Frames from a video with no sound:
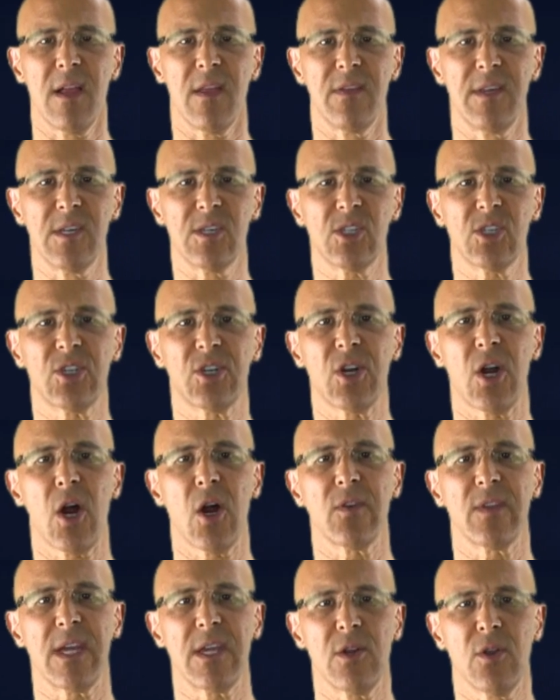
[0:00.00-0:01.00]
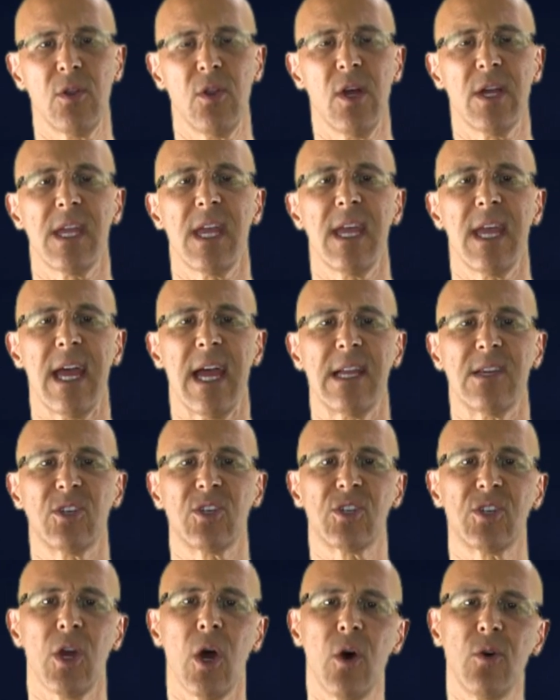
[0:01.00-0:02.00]
this chart that you're looking at
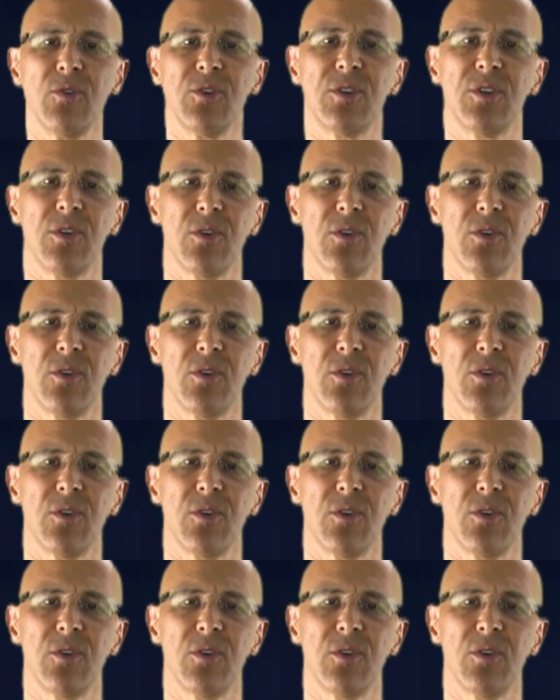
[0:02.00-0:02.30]
shows